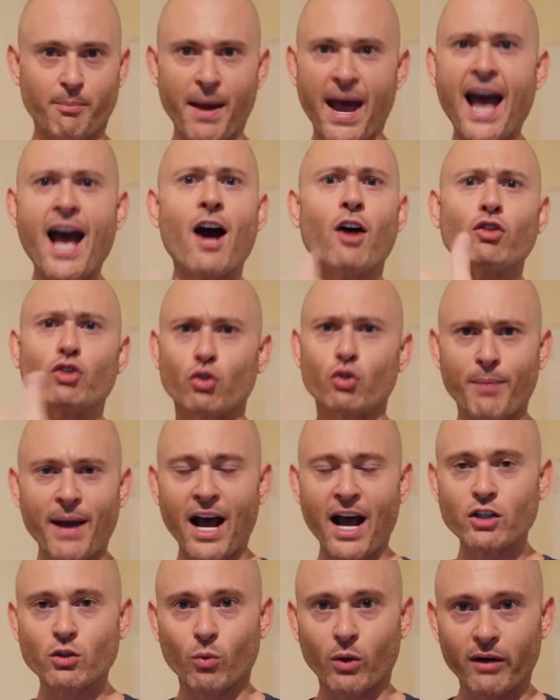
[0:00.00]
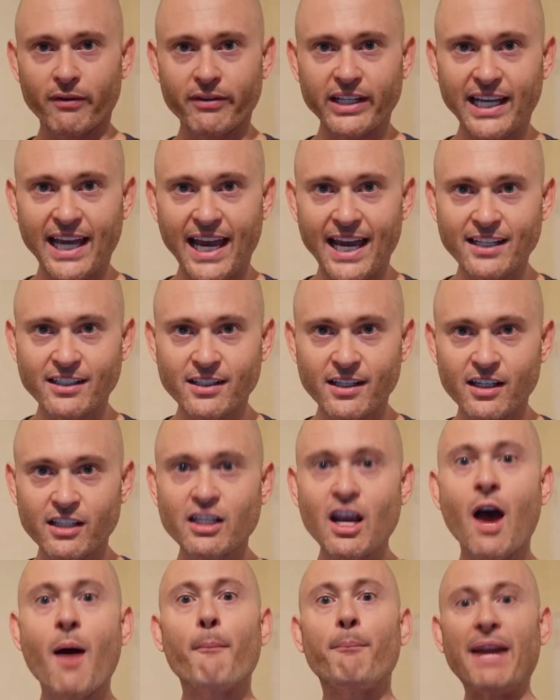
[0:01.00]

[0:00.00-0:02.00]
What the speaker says: a pound, 2 pounds, or whatever the case is,